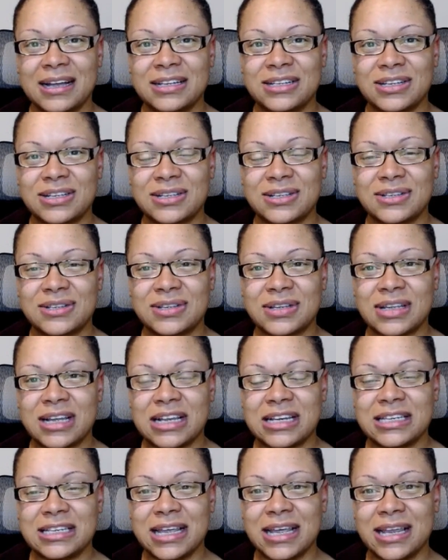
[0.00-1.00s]
just
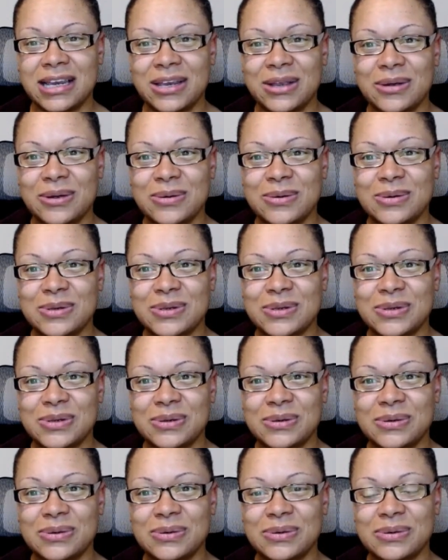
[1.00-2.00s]
continue
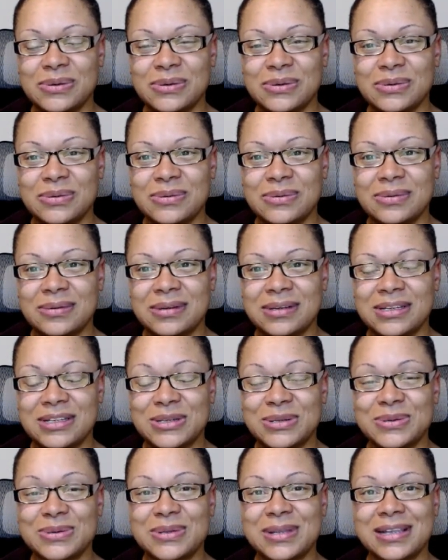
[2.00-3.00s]
to
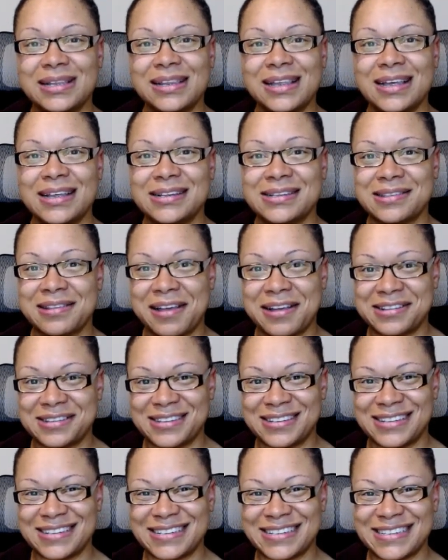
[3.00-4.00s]
do Lillian's
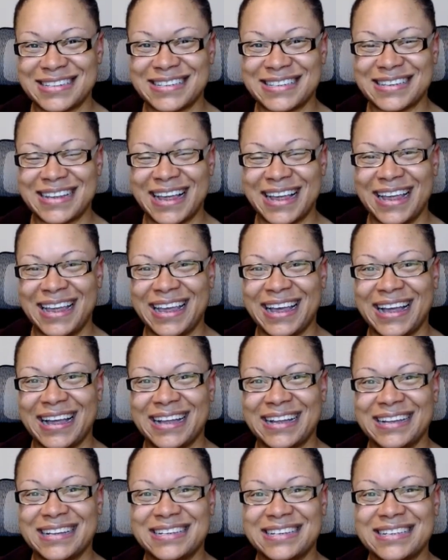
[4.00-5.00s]
lessons
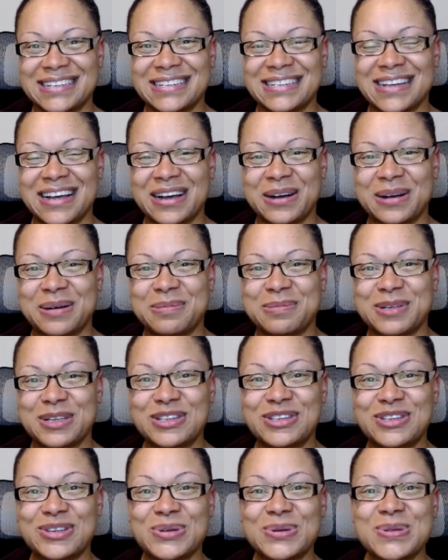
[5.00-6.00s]
and um, to
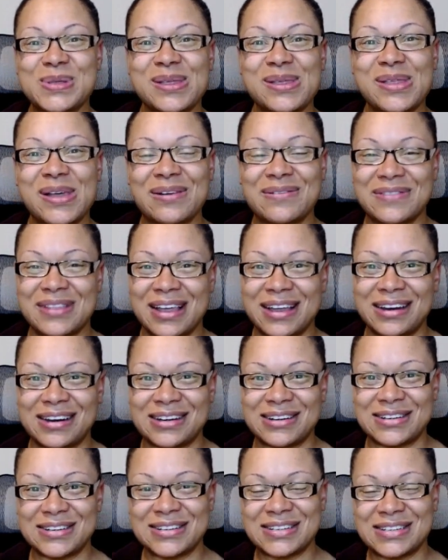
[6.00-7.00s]
do the love
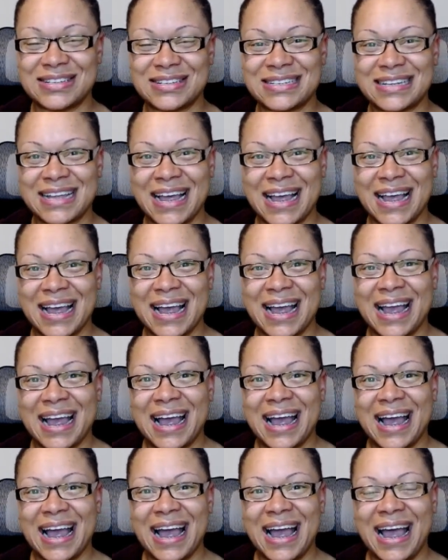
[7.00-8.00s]
letters.
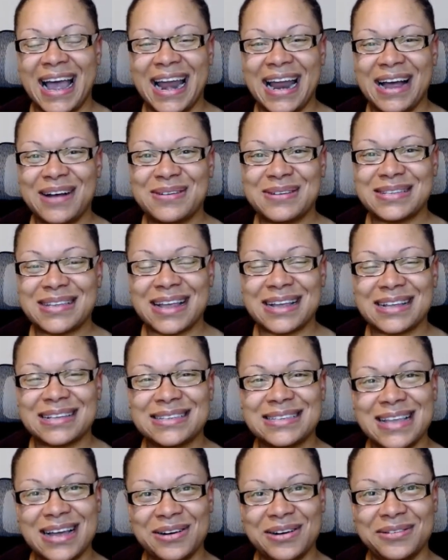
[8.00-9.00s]
And I was like,
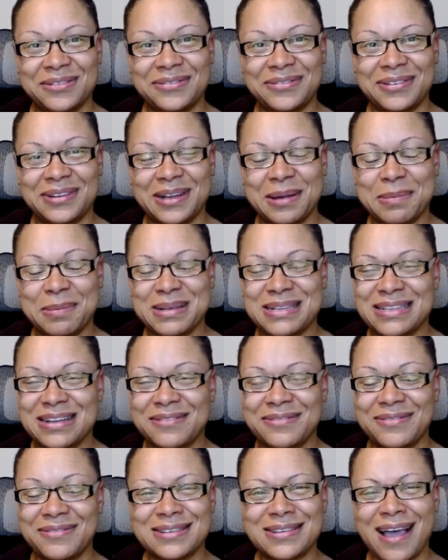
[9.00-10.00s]
self, and
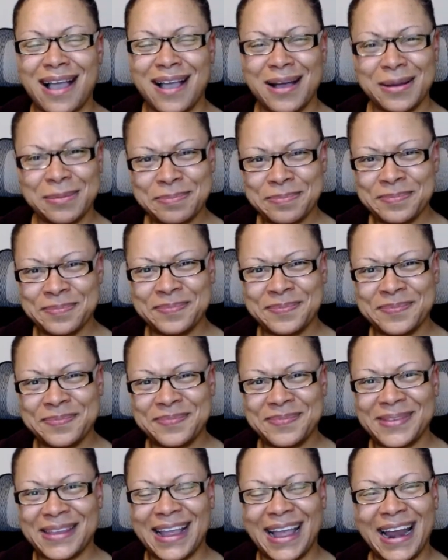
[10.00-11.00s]
myself was like, hmm.
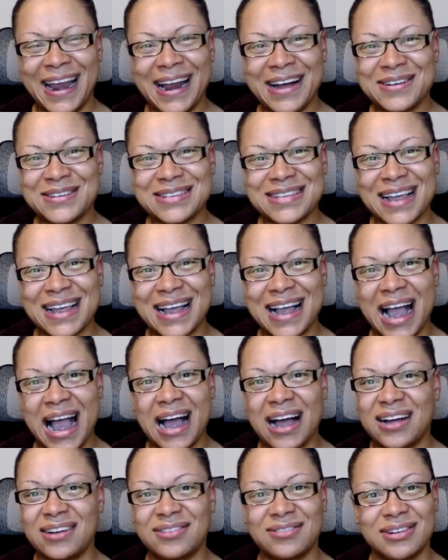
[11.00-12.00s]
And I was like,
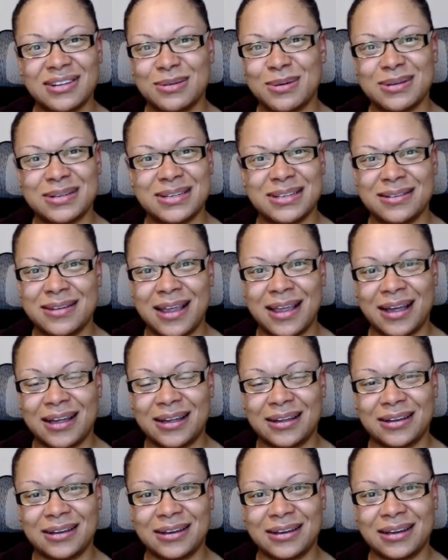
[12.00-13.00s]
I don't really want to do that.
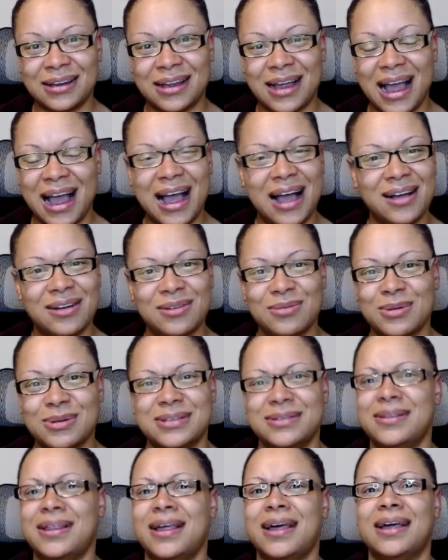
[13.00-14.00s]
I, I don't want
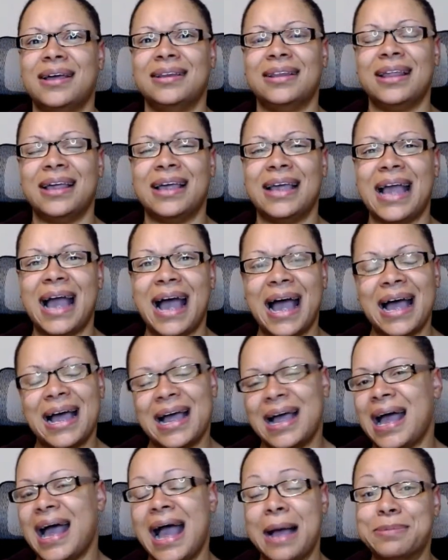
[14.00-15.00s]
to do that. Like, I, I
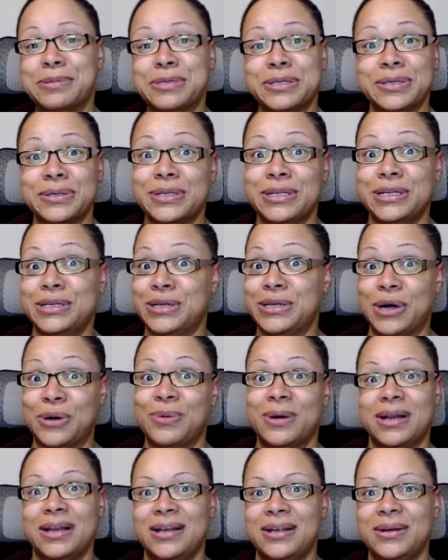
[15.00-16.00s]
absolutely don't
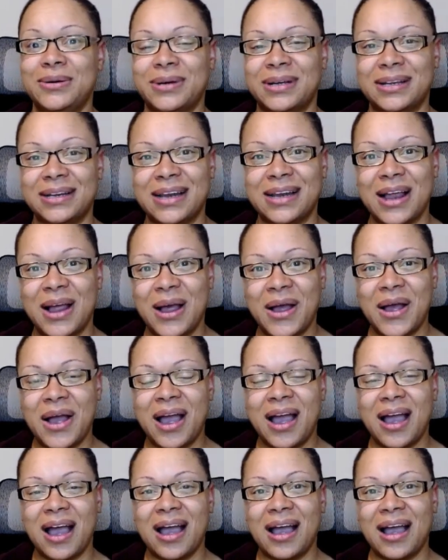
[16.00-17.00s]
want to do it.
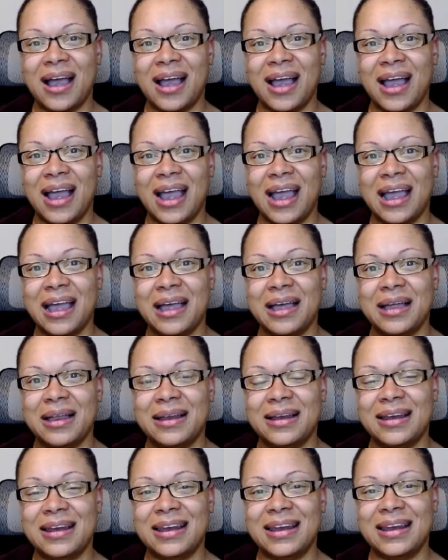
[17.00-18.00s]

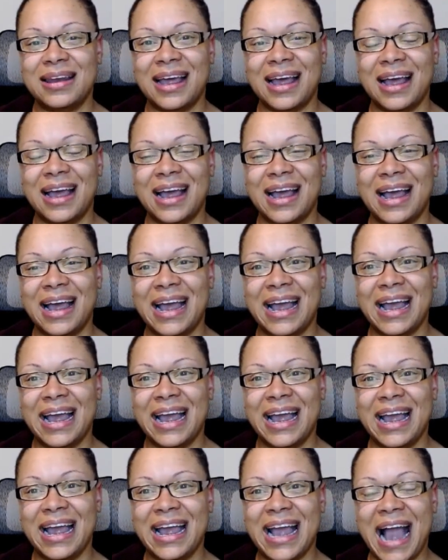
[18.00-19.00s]
And
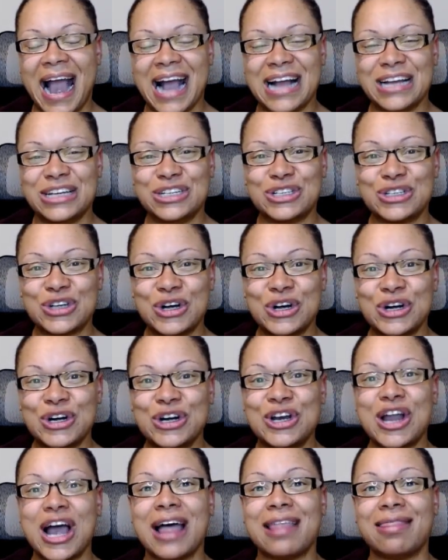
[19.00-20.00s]
I just
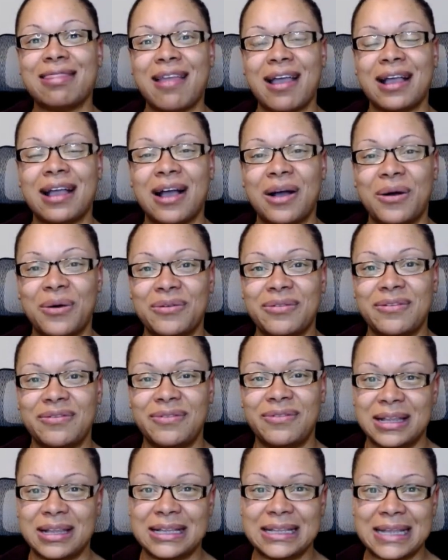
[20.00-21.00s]
could not let go of the
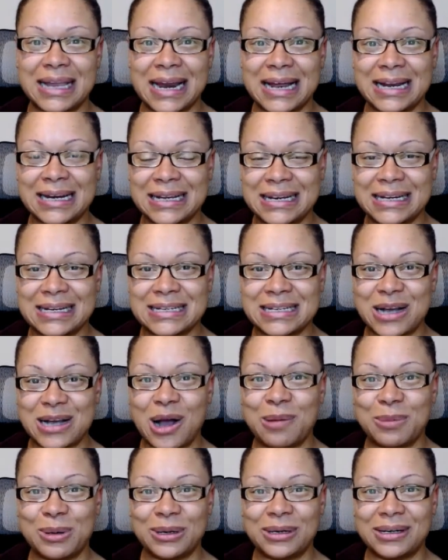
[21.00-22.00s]
feeling that I needed to
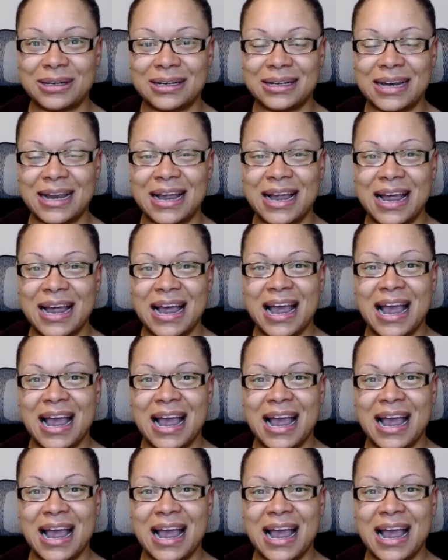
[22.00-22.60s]
come on